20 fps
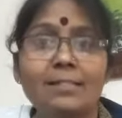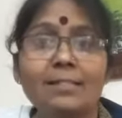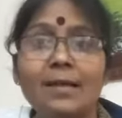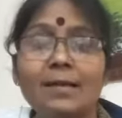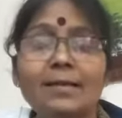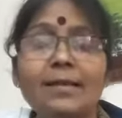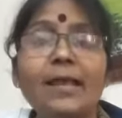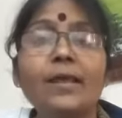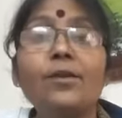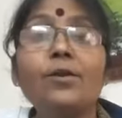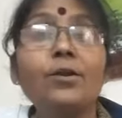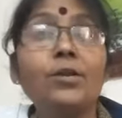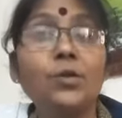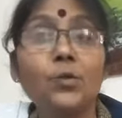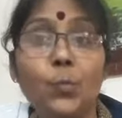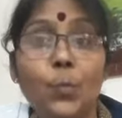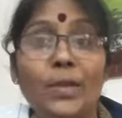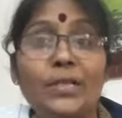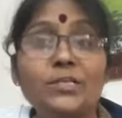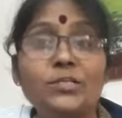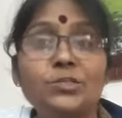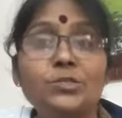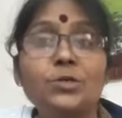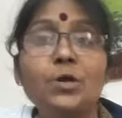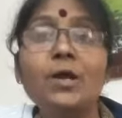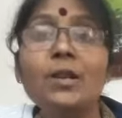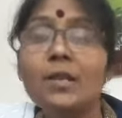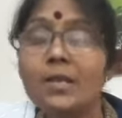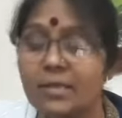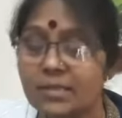That cannot quench
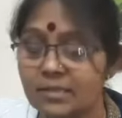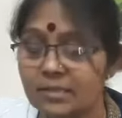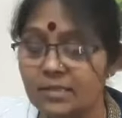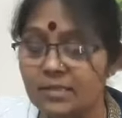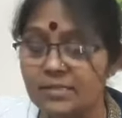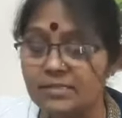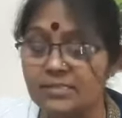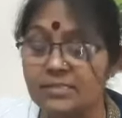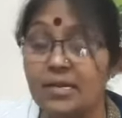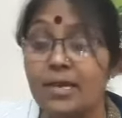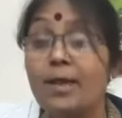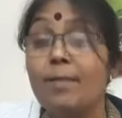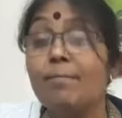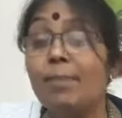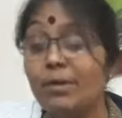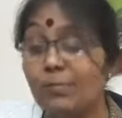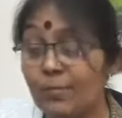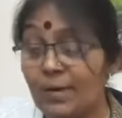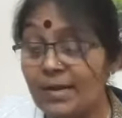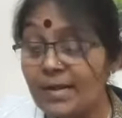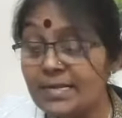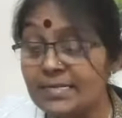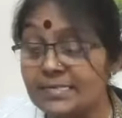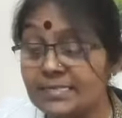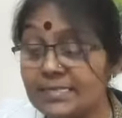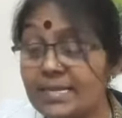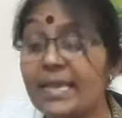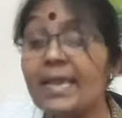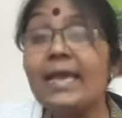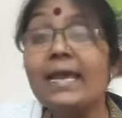your thirst. But when I
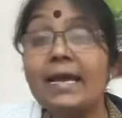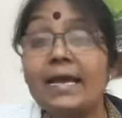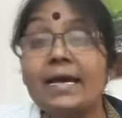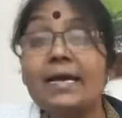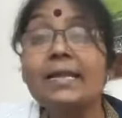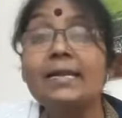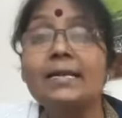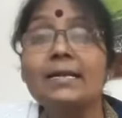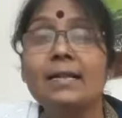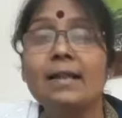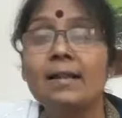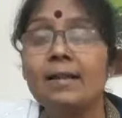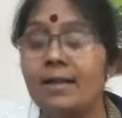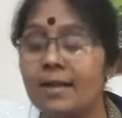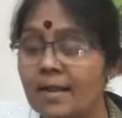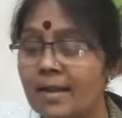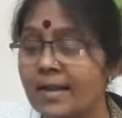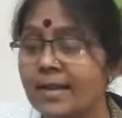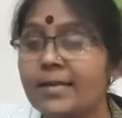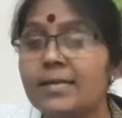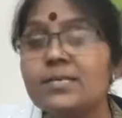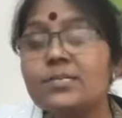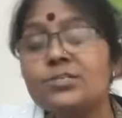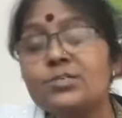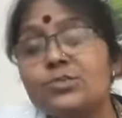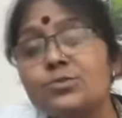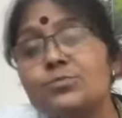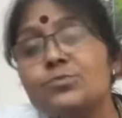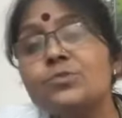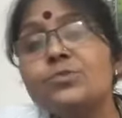say a little, it
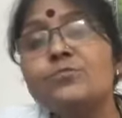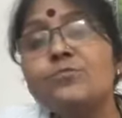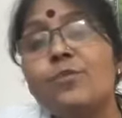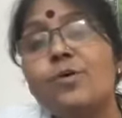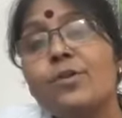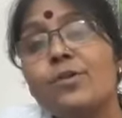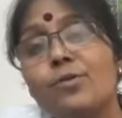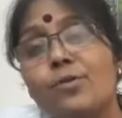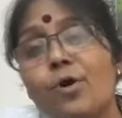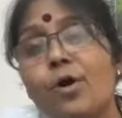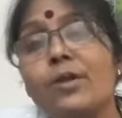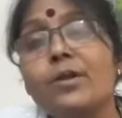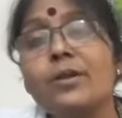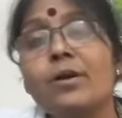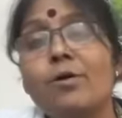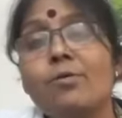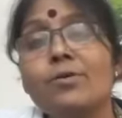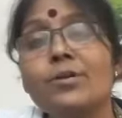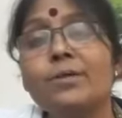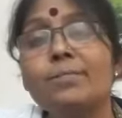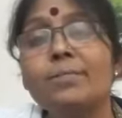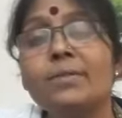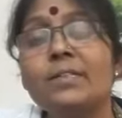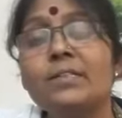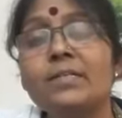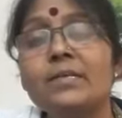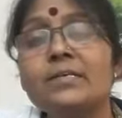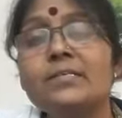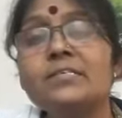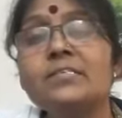is used for non-countable
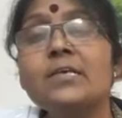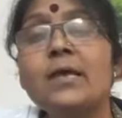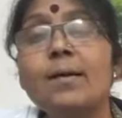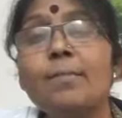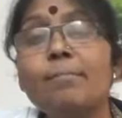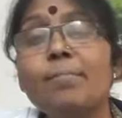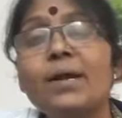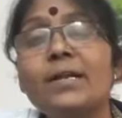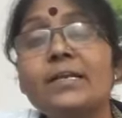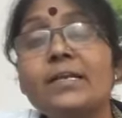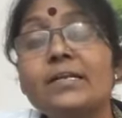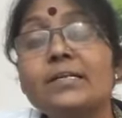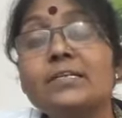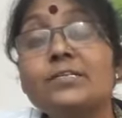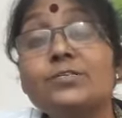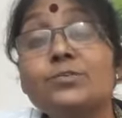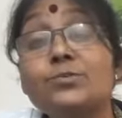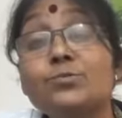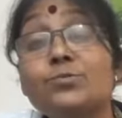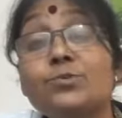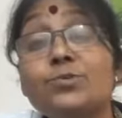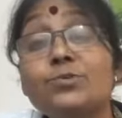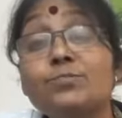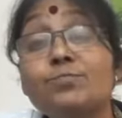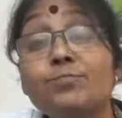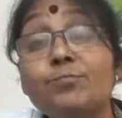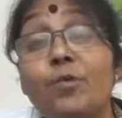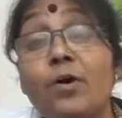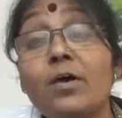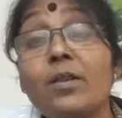things, but it is used
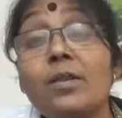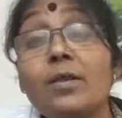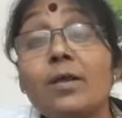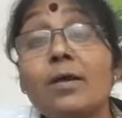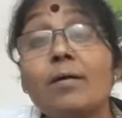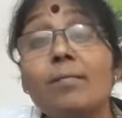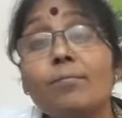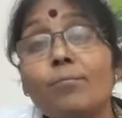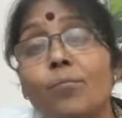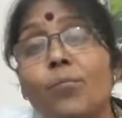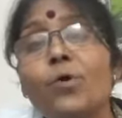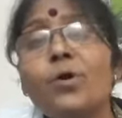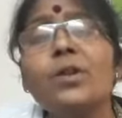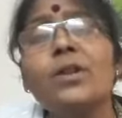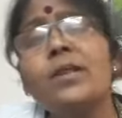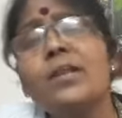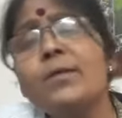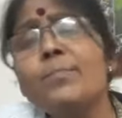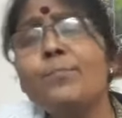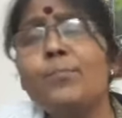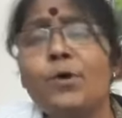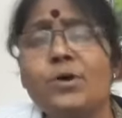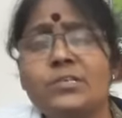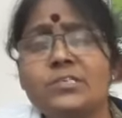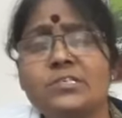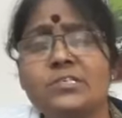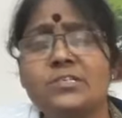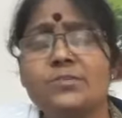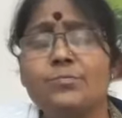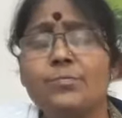for more in a
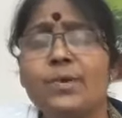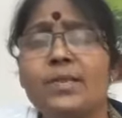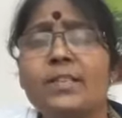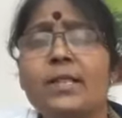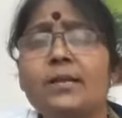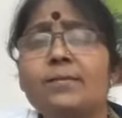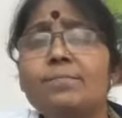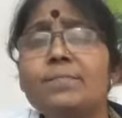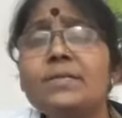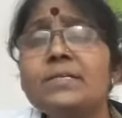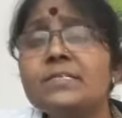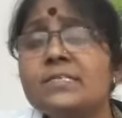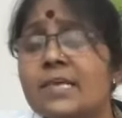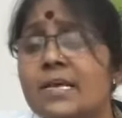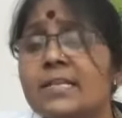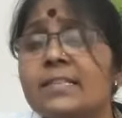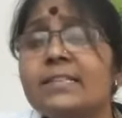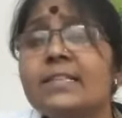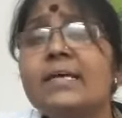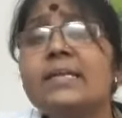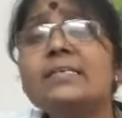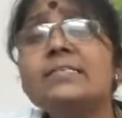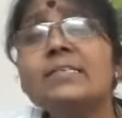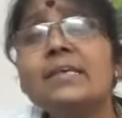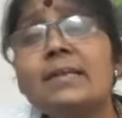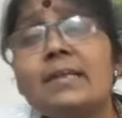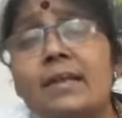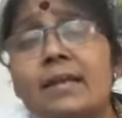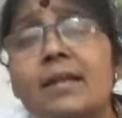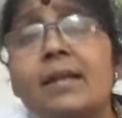positive way. That means there is
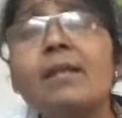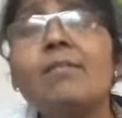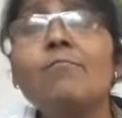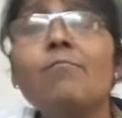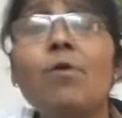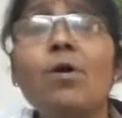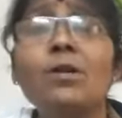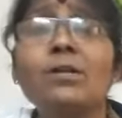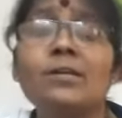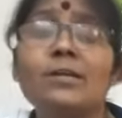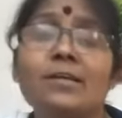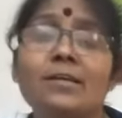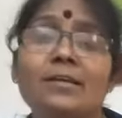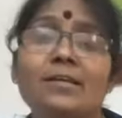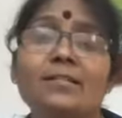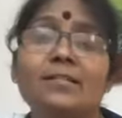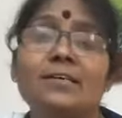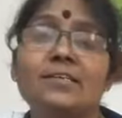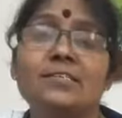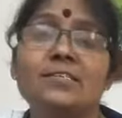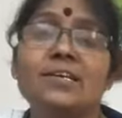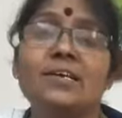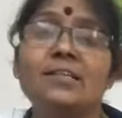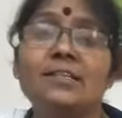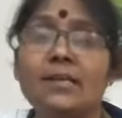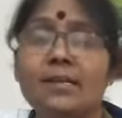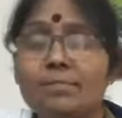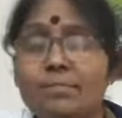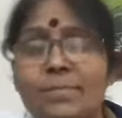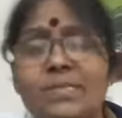a little water in the
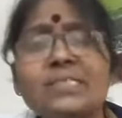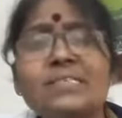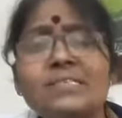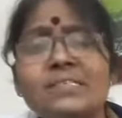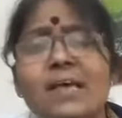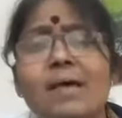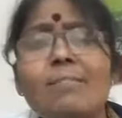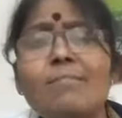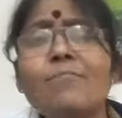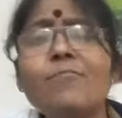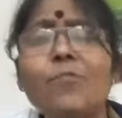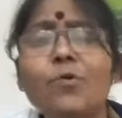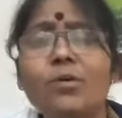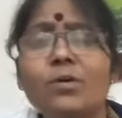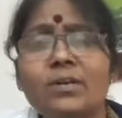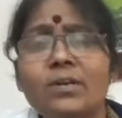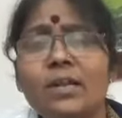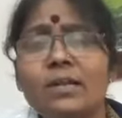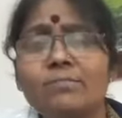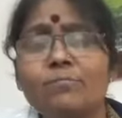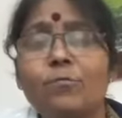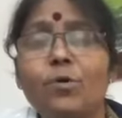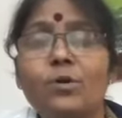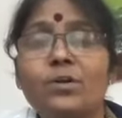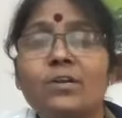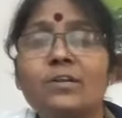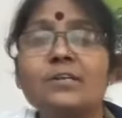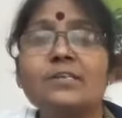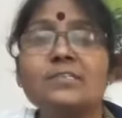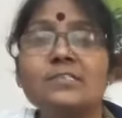jug. That means some
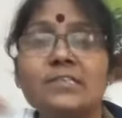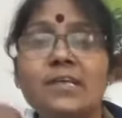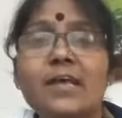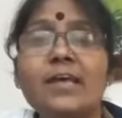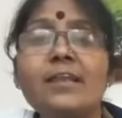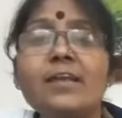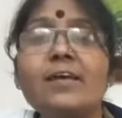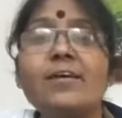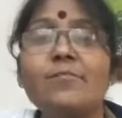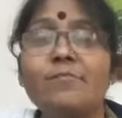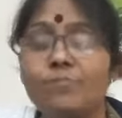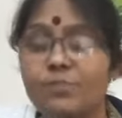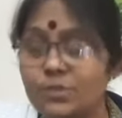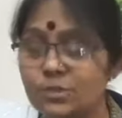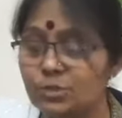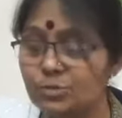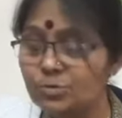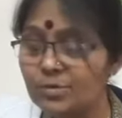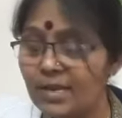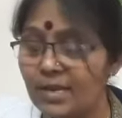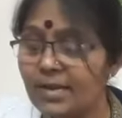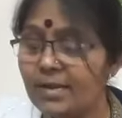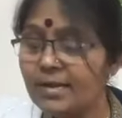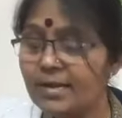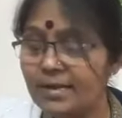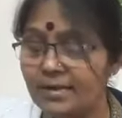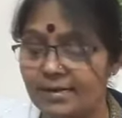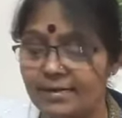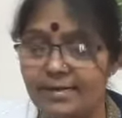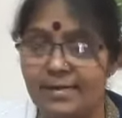water is there which you can
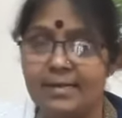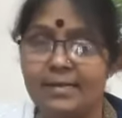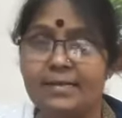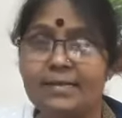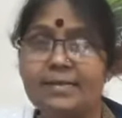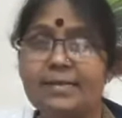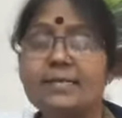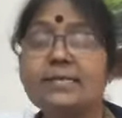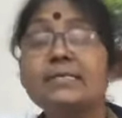drink.